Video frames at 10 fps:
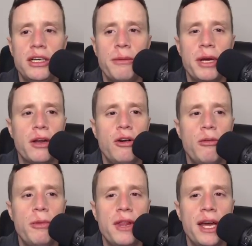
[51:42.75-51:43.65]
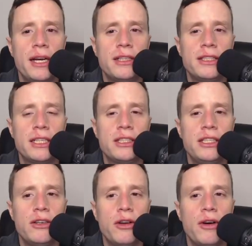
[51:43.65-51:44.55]
I'm not going to open that because I actually
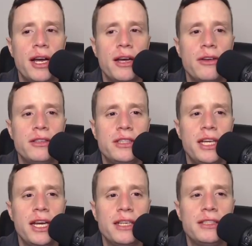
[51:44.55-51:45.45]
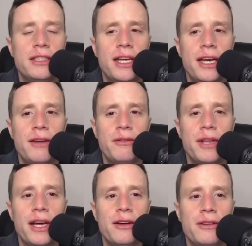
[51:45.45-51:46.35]
don't know how to get to that
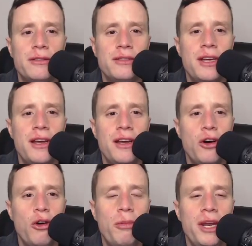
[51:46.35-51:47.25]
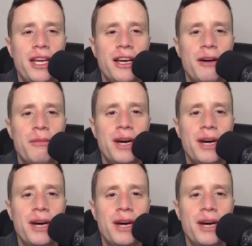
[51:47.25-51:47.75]
without opening up my